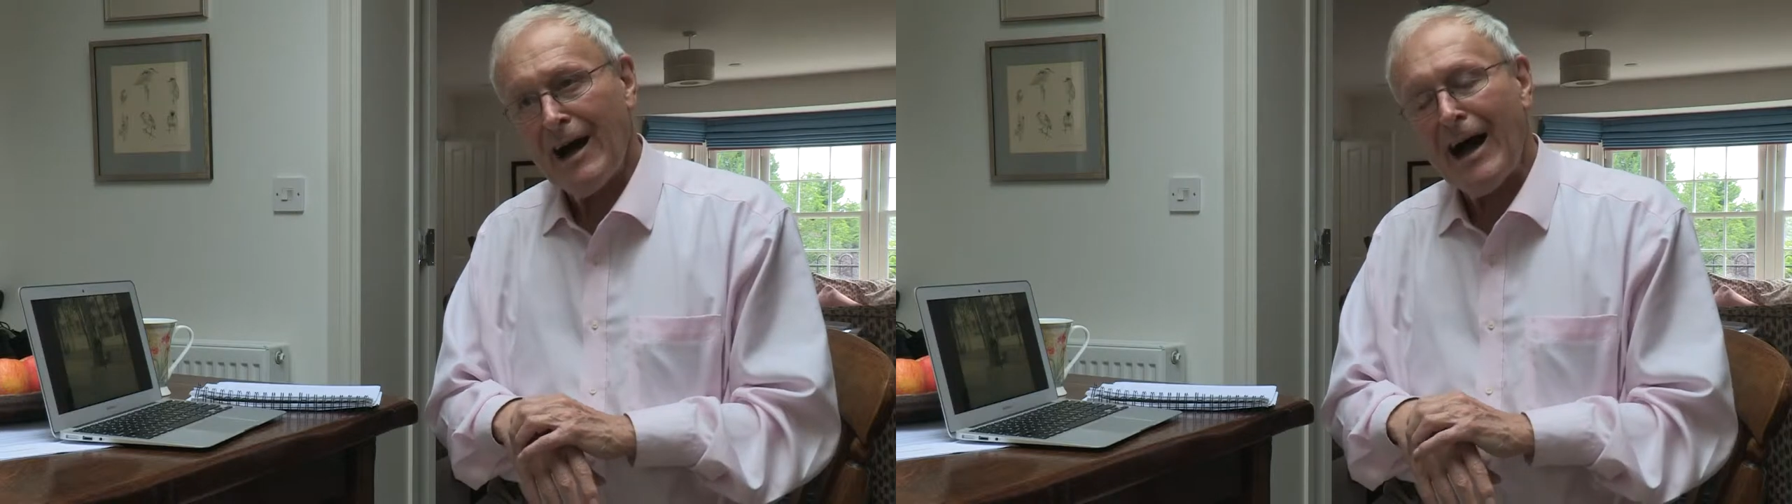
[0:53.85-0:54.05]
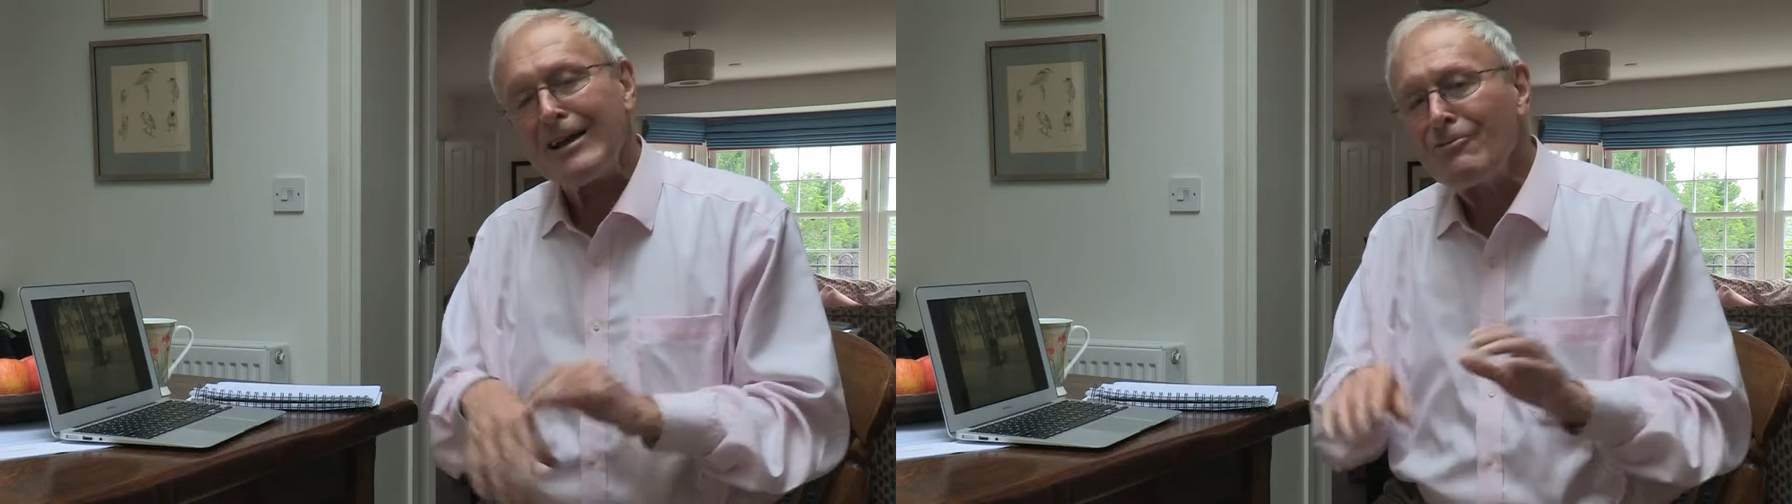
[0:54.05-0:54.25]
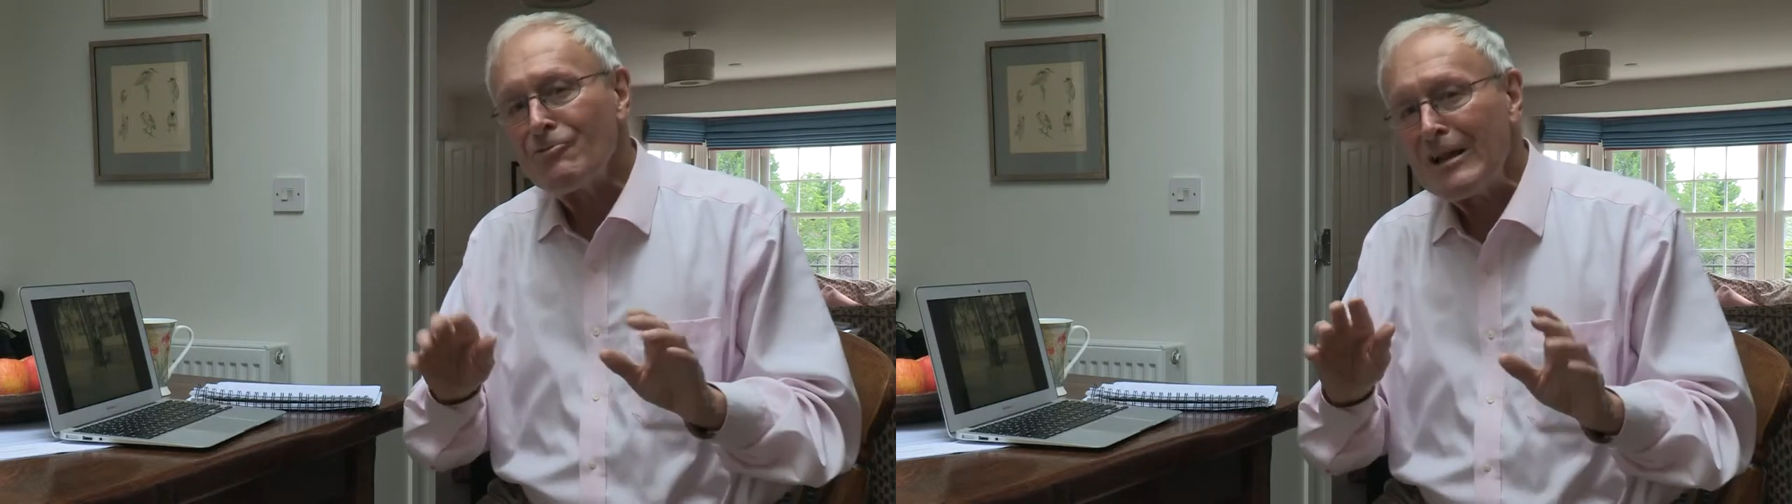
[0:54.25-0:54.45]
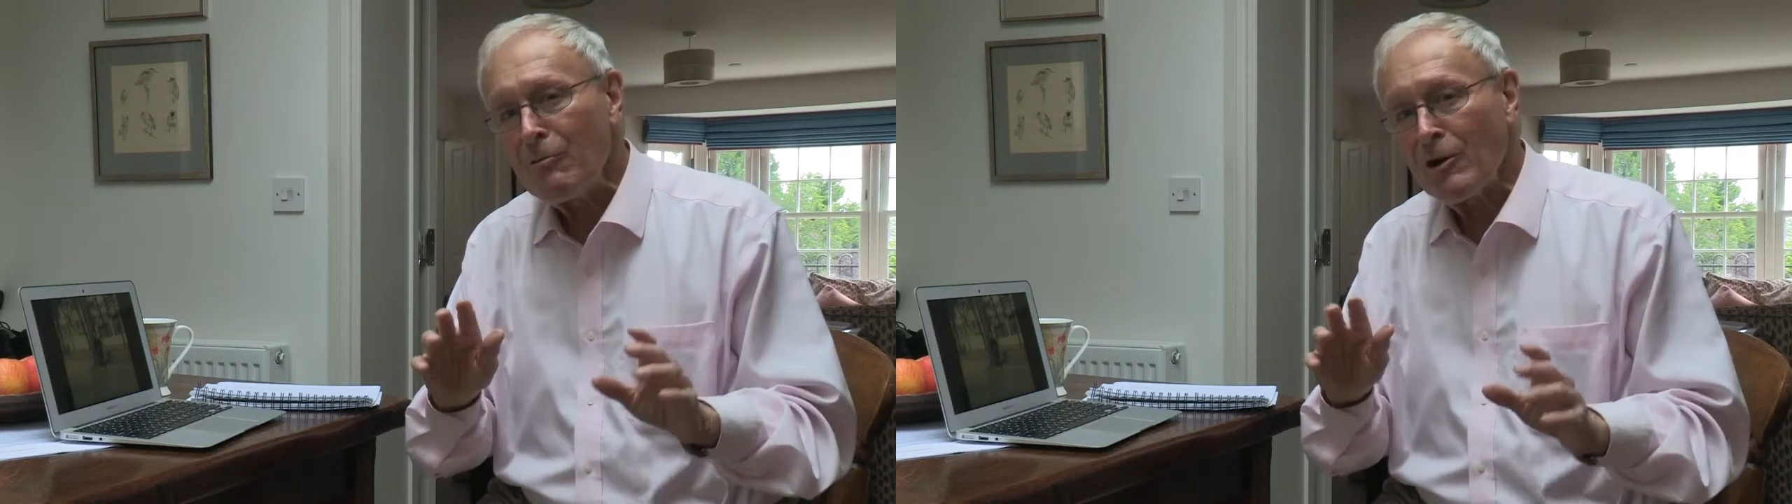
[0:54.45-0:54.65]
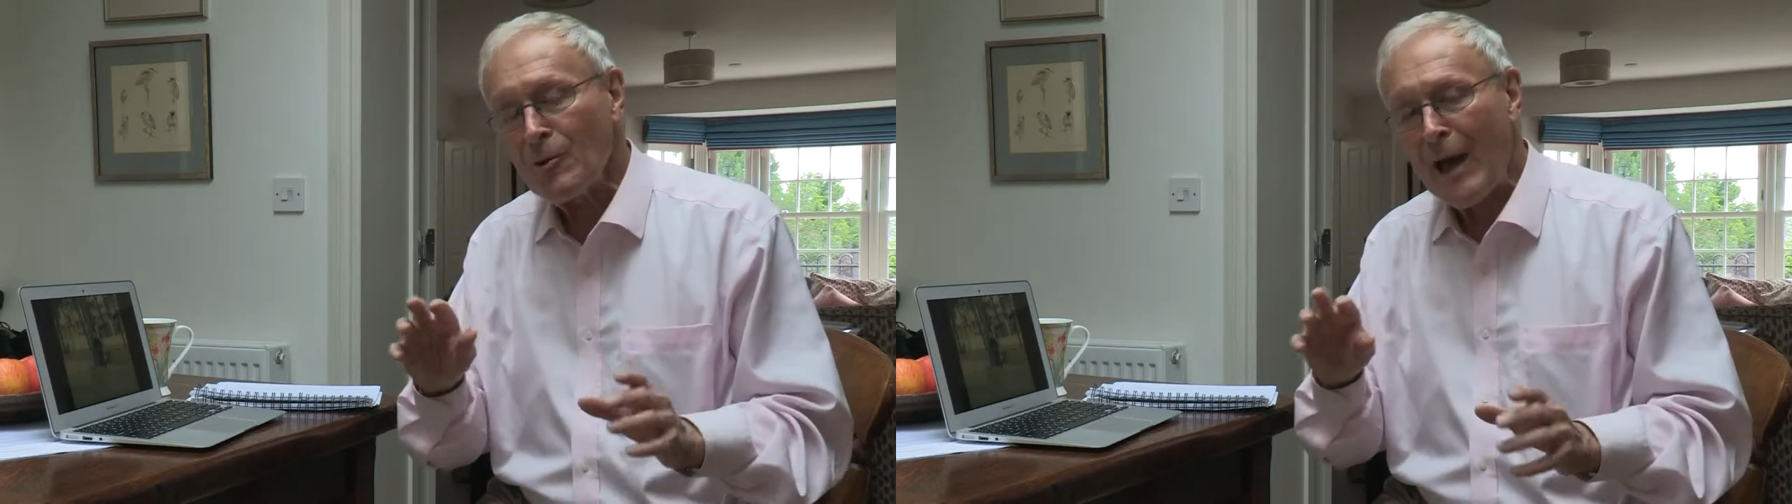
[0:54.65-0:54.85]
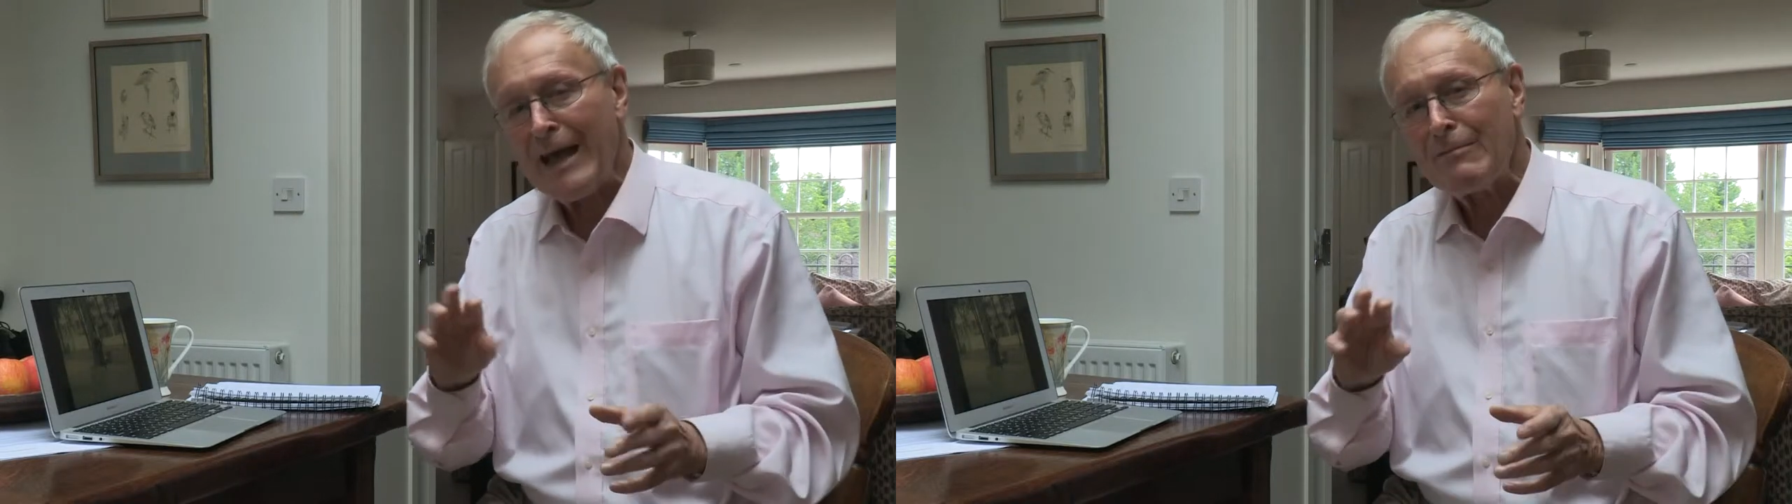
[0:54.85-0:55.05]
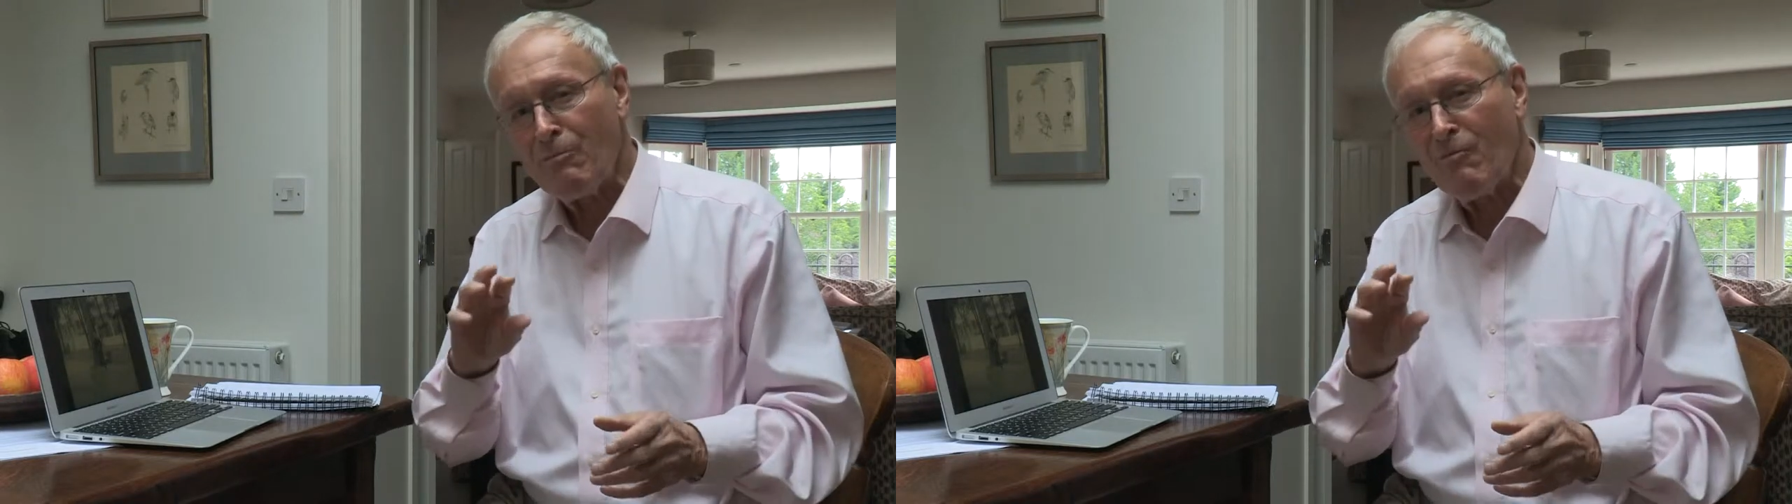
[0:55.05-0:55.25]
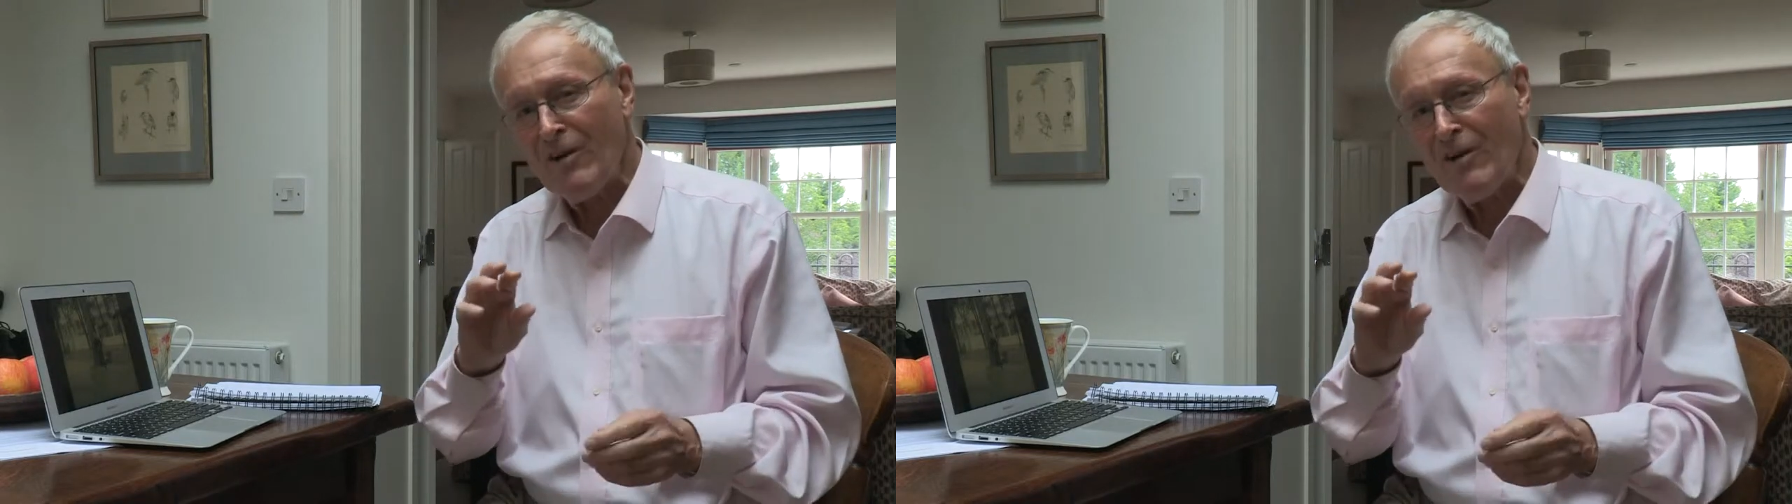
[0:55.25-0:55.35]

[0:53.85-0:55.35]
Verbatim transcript: I don't really want to add